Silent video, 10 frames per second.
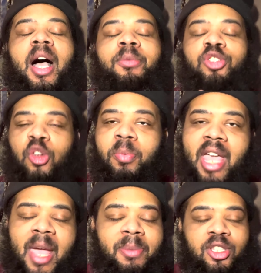I'm super
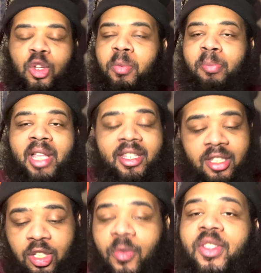happy, super blessed, and
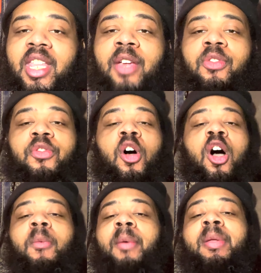super thankful for all
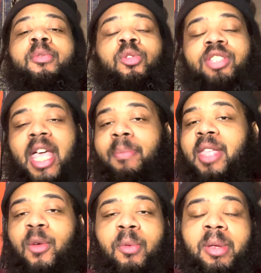my people who tapped
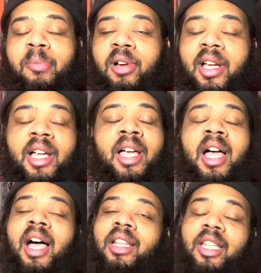in with me, bruh.
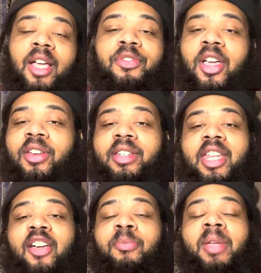I love y'all to
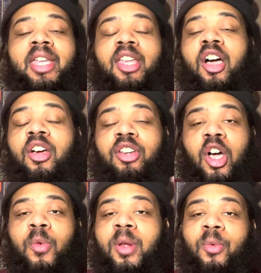death, man. Y'all already know
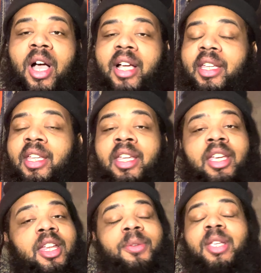we rocking. You know
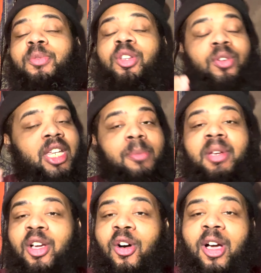what I'm saying? We're gonna keep it
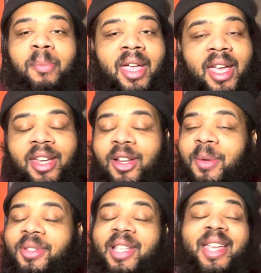going, man. You know what I'm
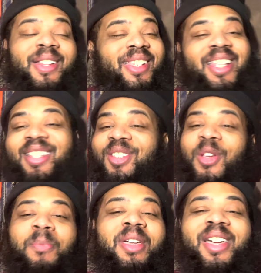saying? Get to 2
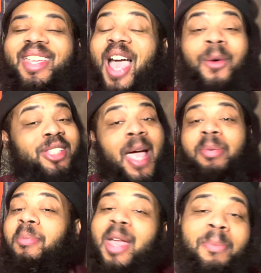million. Y'all was hyping
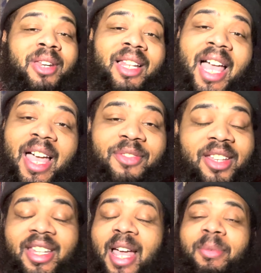me up in the live
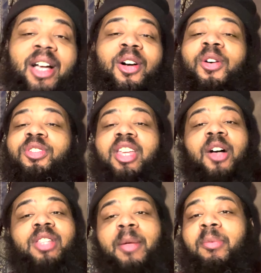yesterday. I'm not gonna hold you. Y'all was
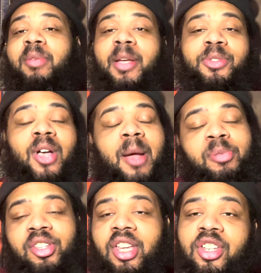hyping me up, so I
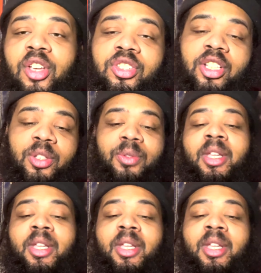appreciate y'all. Salute.